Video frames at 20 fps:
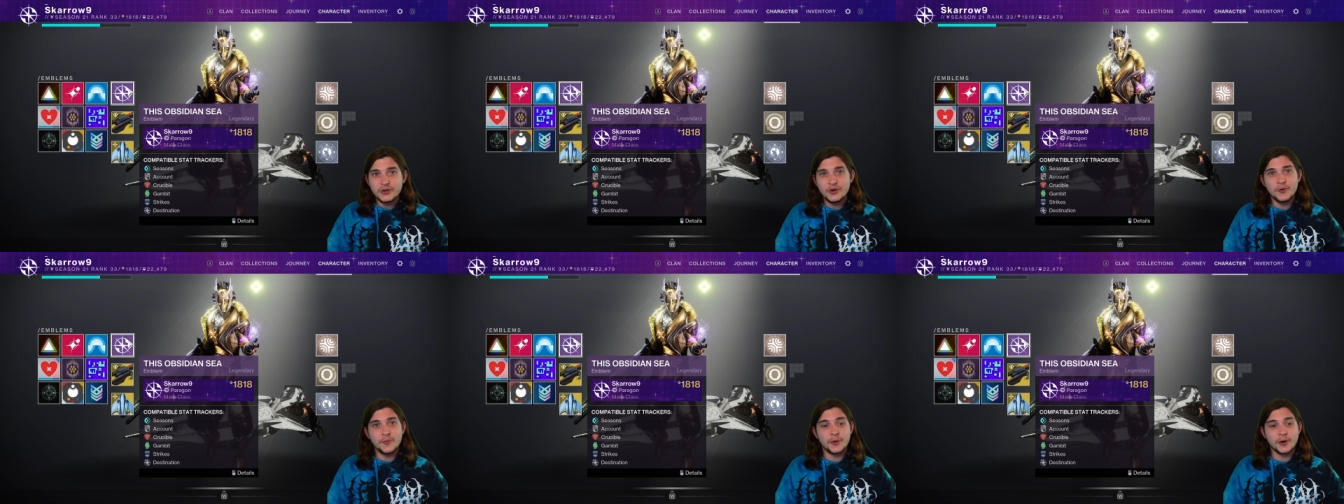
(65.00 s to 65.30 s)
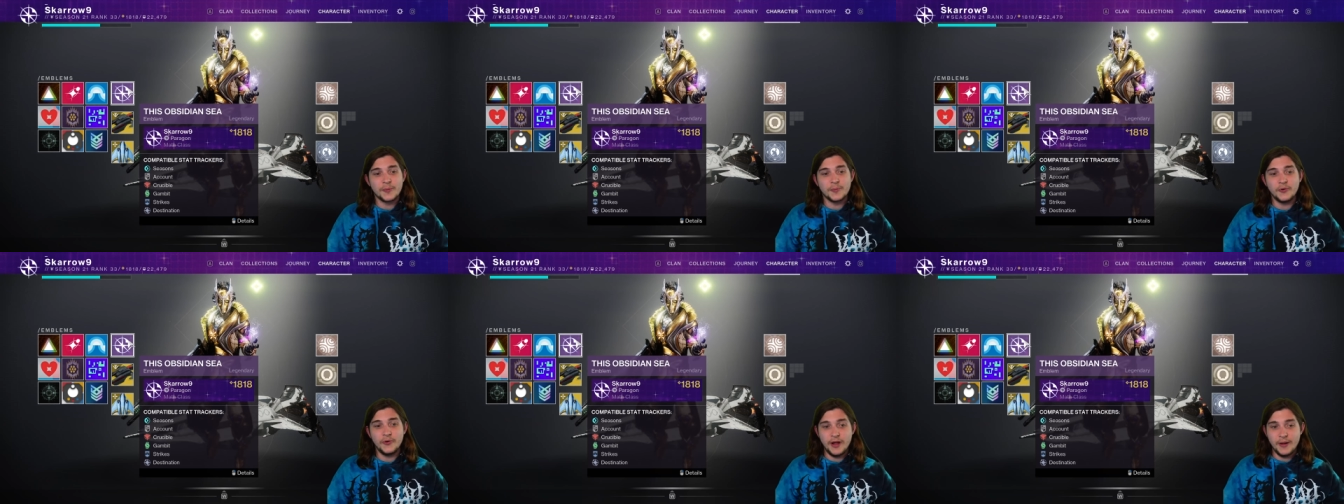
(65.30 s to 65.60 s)
cool
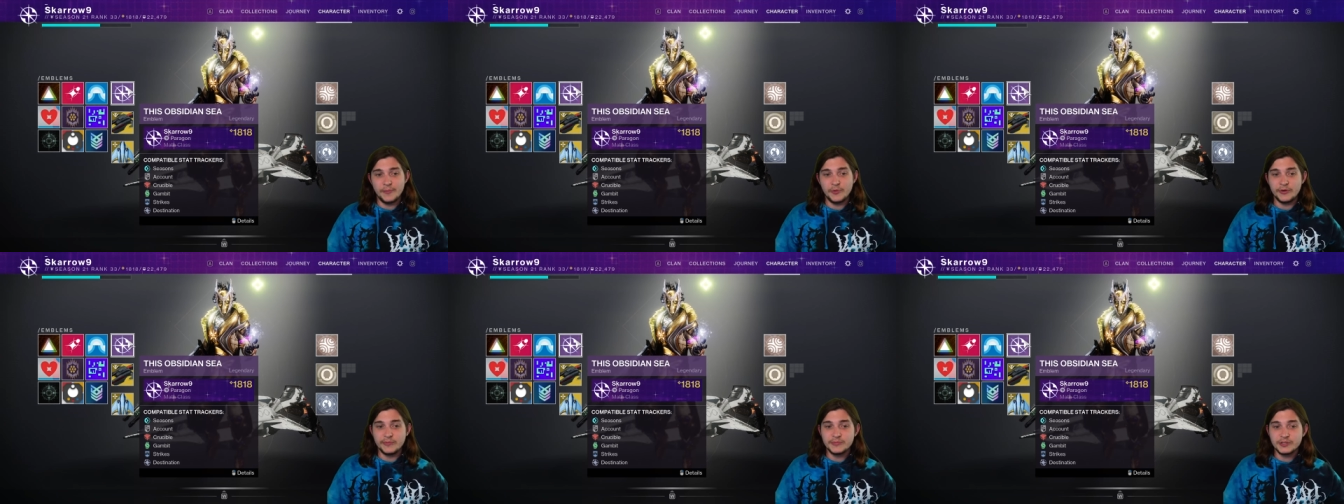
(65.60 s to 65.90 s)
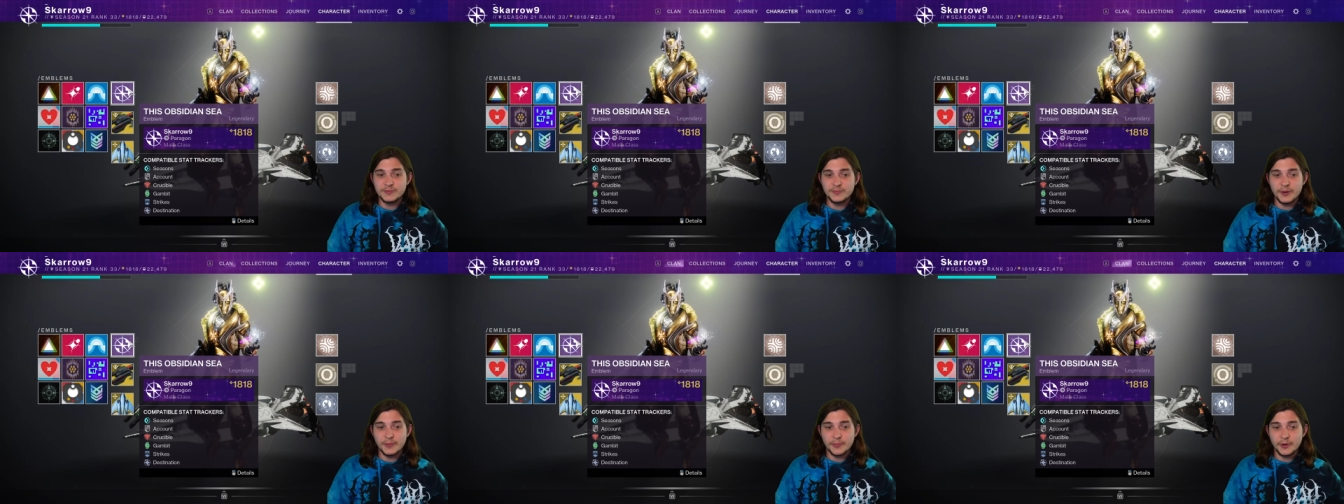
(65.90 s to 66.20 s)
purple
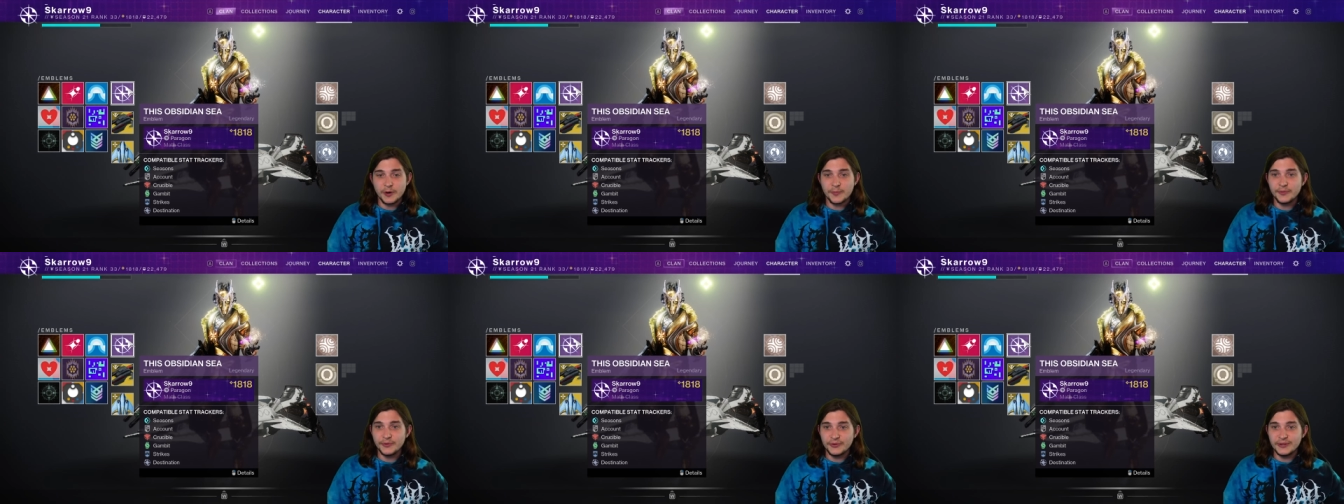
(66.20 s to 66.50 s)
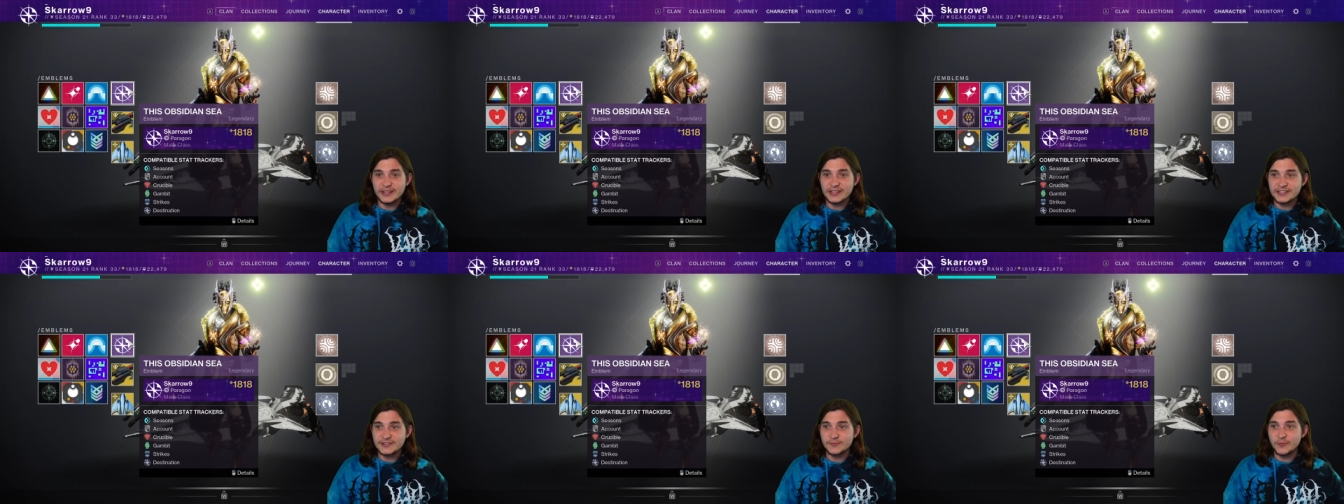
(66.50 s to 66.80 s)
emblems, but
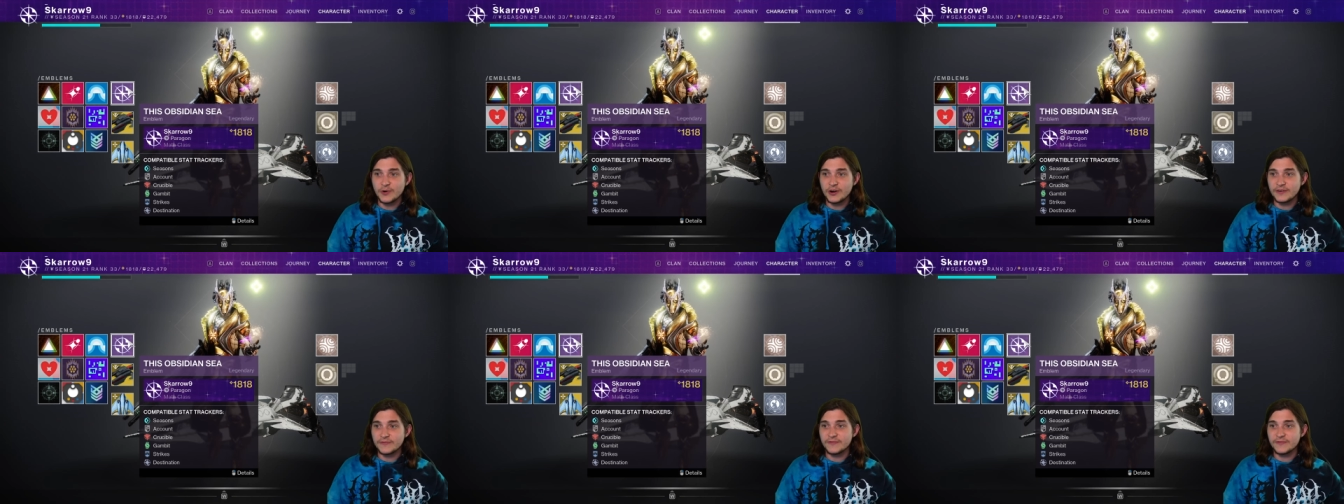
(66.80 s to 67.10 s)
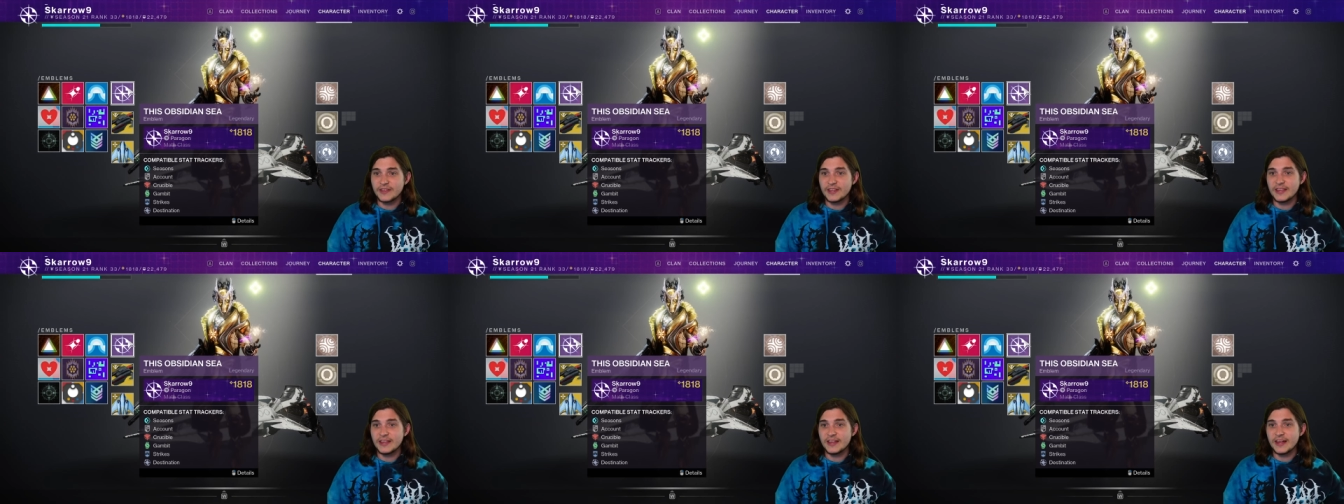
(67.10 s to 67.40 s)
purple is one
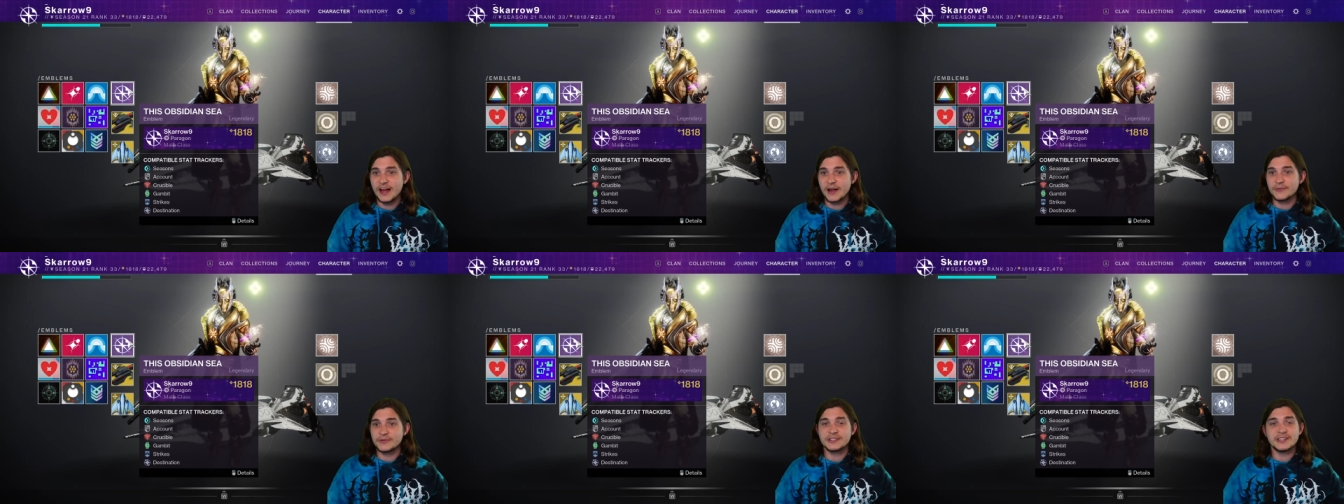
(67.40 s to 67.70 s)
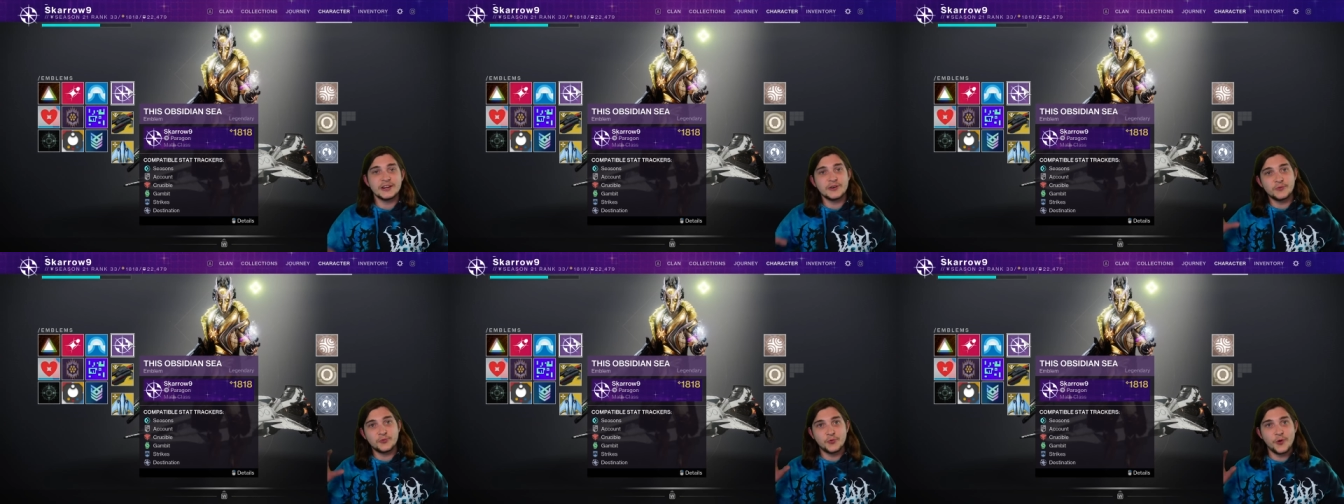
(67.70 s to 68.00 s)
of the, I would
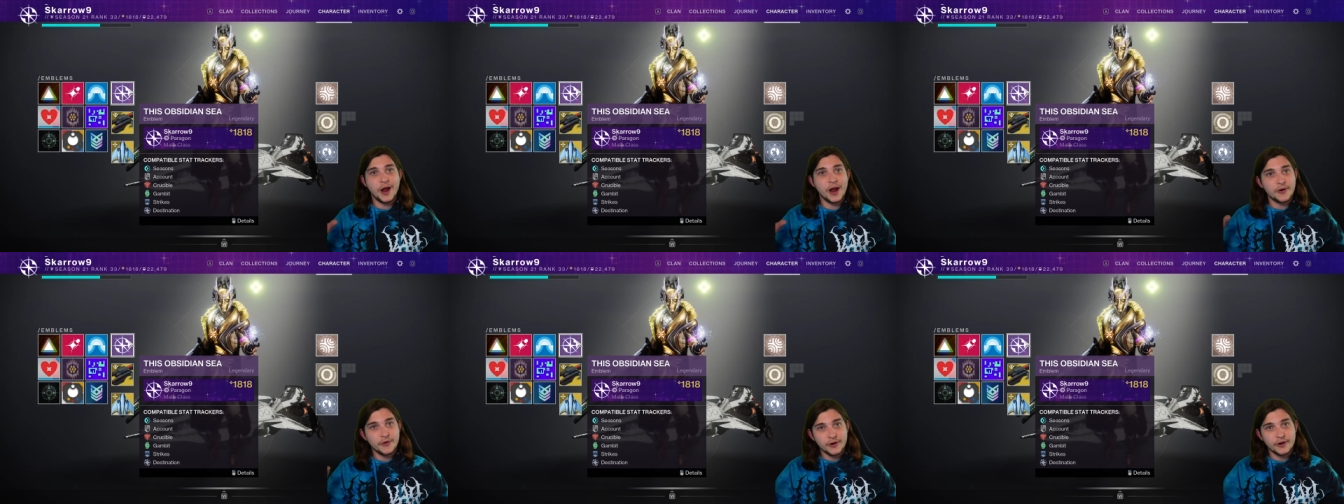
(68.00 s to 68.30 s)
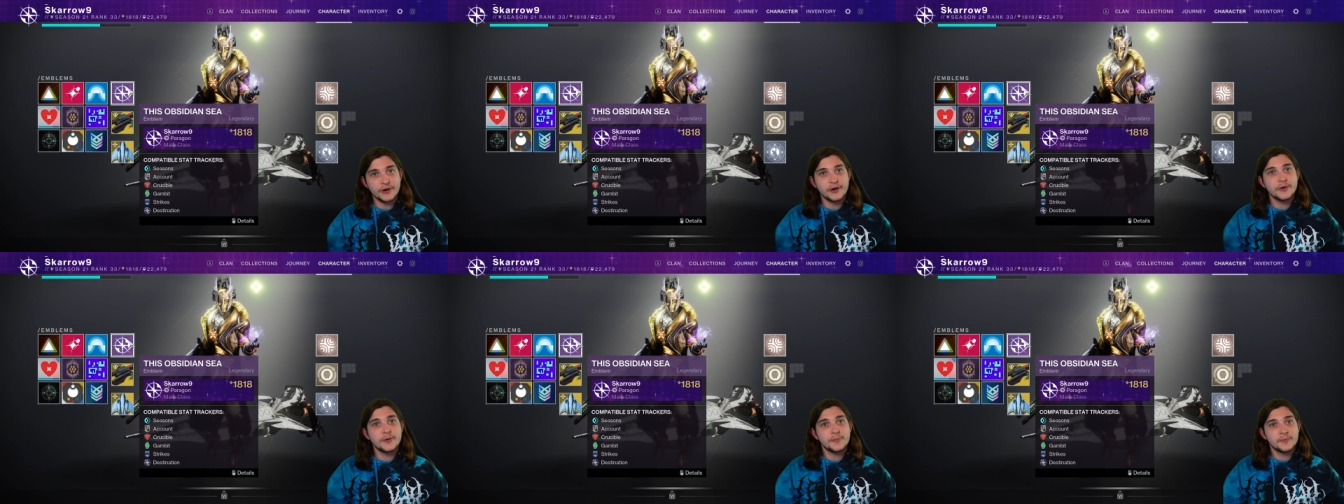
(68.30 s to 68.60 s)
say,
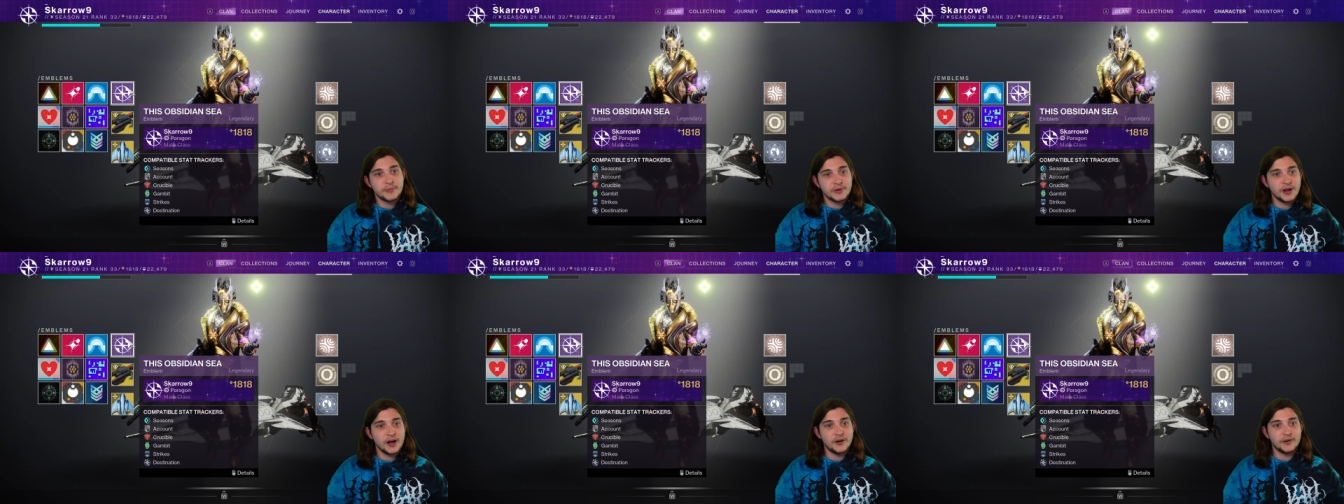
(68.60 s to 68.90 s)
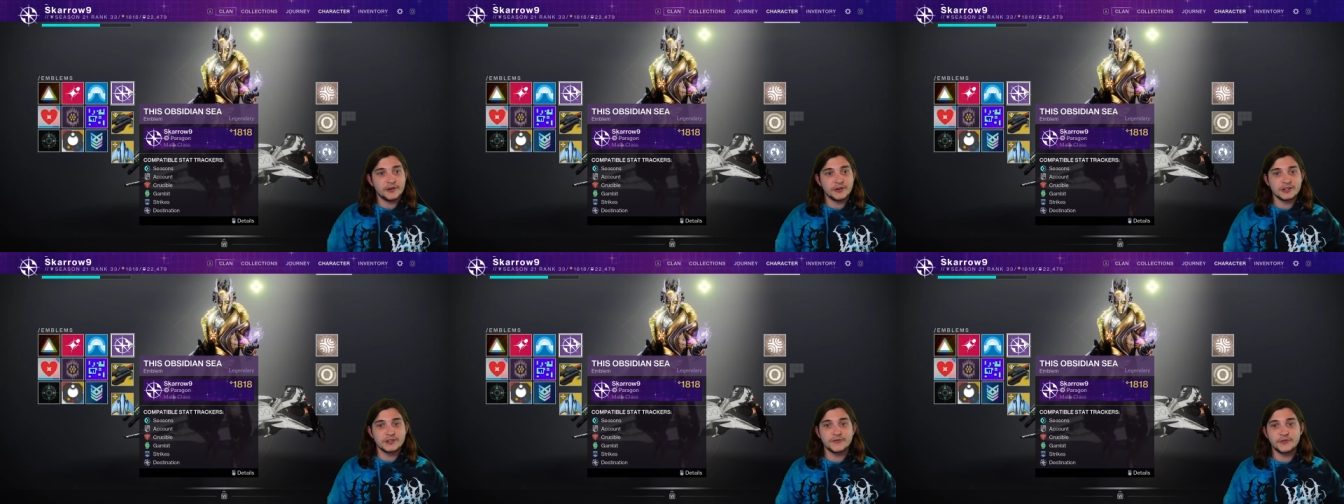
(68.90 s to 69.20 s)
rarer
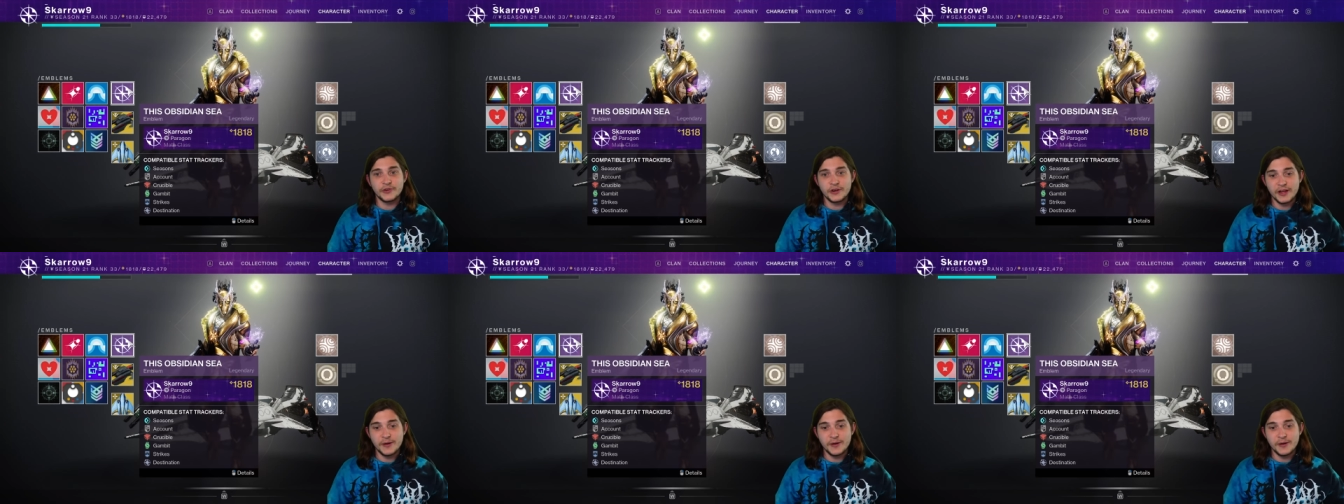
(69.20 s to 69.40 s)
colors for an